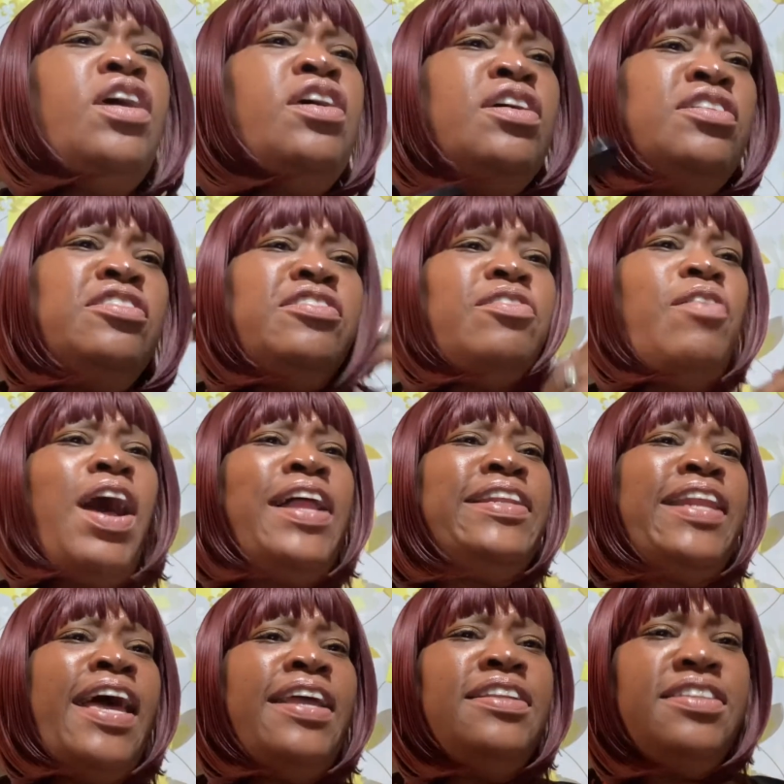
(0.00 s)
So I
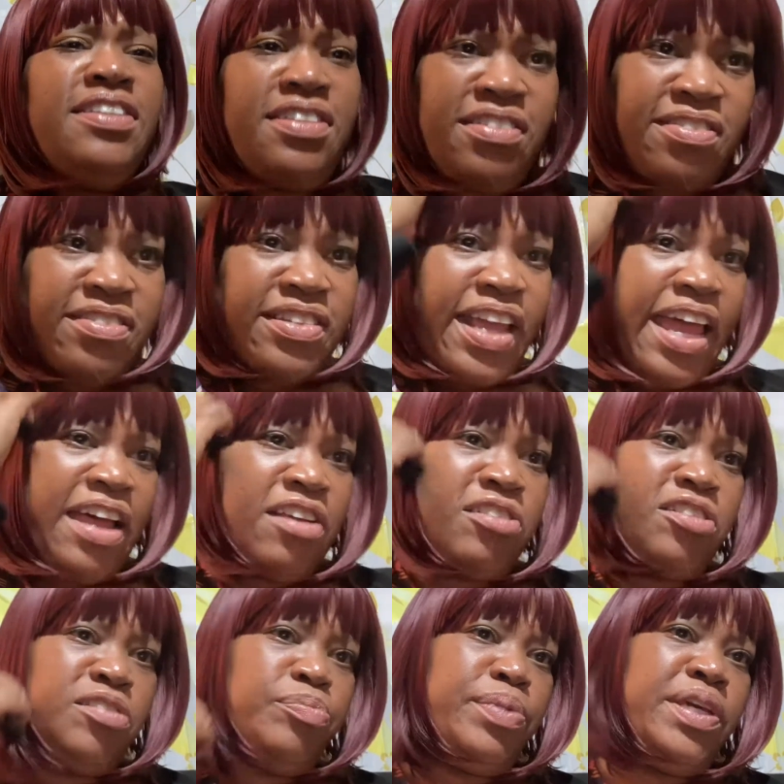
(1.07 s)
like these
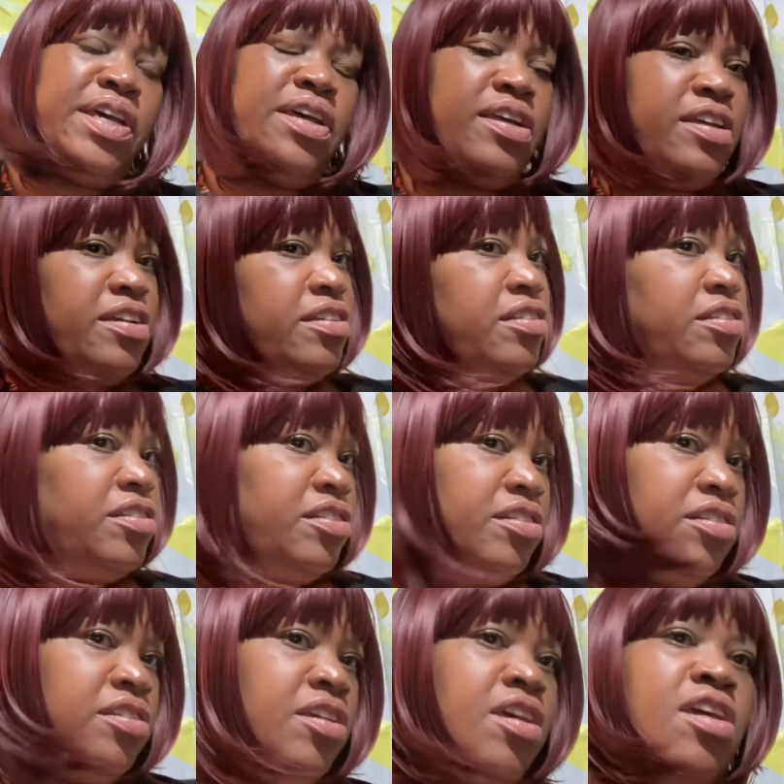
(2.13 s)
styles because
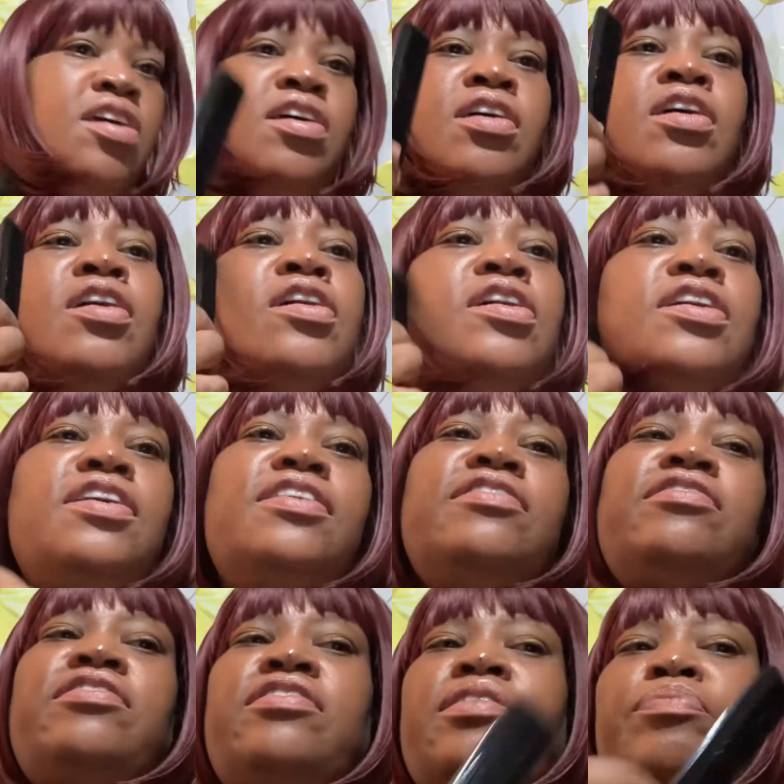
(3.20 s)
it's
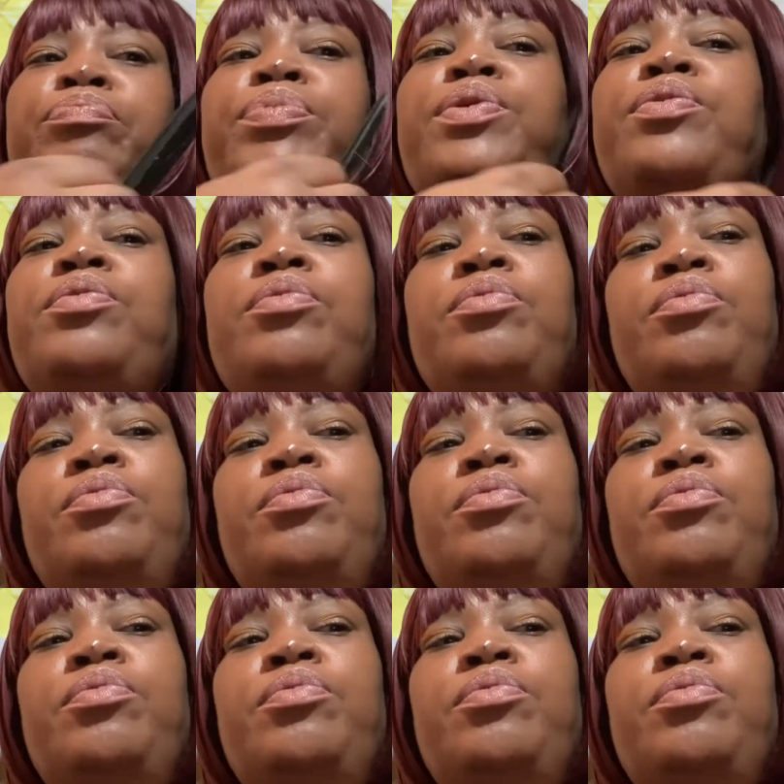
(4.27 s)
simple.